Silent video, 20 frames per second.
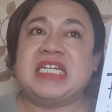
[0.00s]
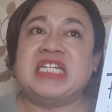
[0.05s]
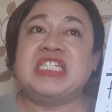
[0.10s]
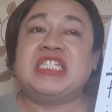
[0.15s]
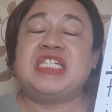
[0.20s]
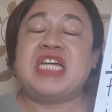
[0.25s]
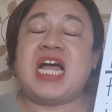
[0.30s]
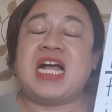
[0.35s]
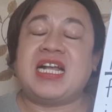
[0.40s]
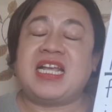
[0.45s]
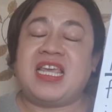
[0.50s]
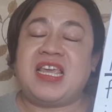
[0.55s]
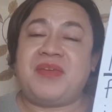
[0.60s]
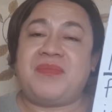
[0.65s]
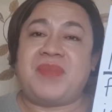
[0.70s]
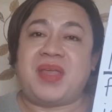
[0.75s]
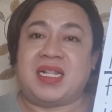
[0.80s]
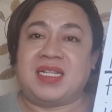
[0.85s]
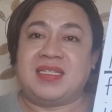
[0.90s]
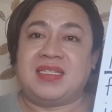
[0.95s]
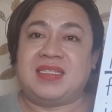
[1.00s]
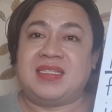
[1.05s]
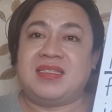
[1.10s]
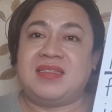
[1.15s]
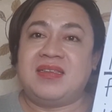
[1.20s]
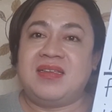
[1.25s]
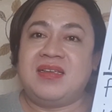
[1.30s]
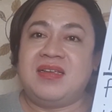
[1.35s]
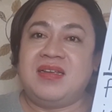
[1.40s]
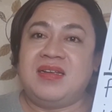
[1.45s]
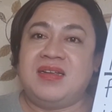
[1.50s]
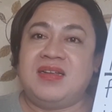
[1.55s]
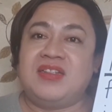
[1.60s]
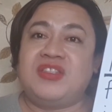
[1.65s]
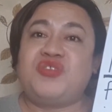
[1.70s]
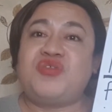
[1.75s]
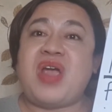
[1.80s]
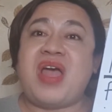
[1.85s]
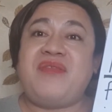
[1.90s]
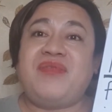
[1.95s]
documents,
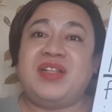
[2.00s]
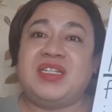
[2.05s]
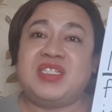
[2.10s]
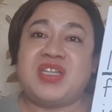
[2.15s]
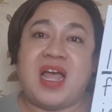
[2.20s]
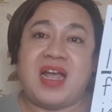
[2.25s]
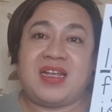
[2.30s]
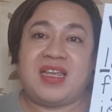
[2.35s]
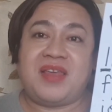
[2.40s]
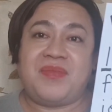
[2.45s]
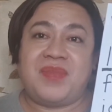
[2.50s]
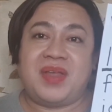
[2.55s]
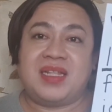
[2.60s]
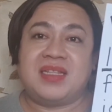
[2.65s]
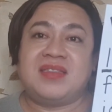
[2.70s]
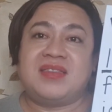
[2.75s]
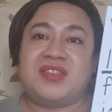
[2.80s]
travel documents.